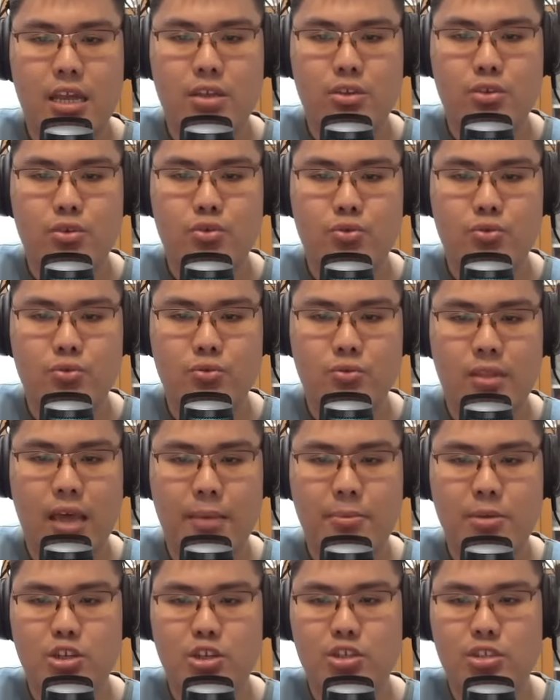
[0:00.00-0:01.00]
you
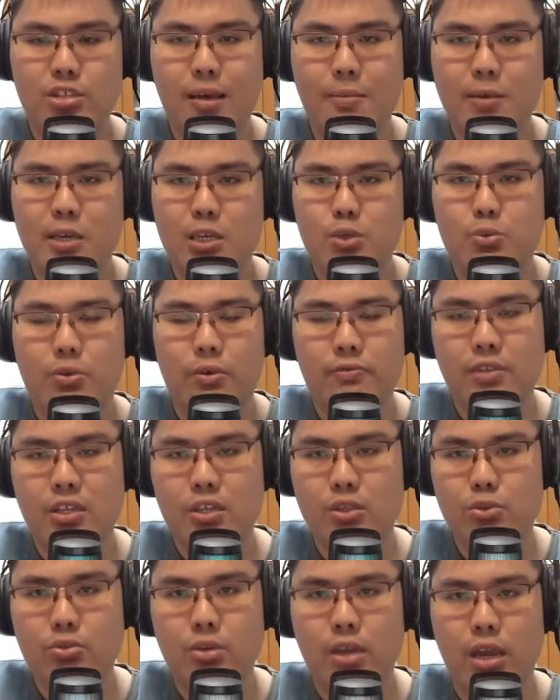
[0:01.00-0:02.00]
damage with
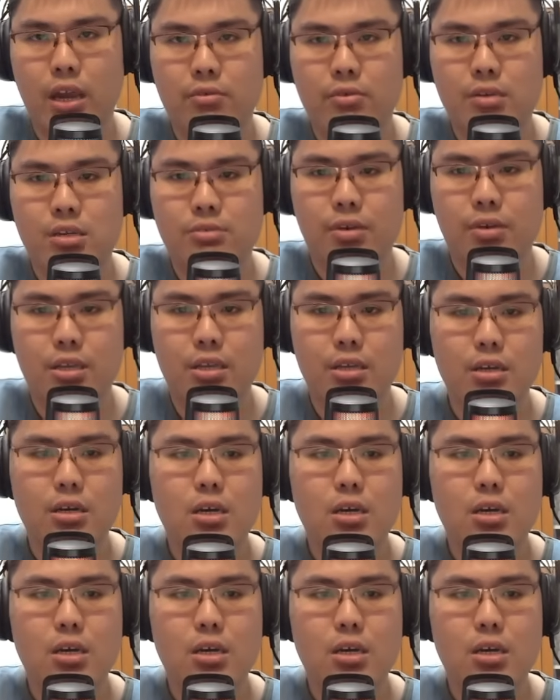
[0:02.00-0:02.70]
these 2 carries right here.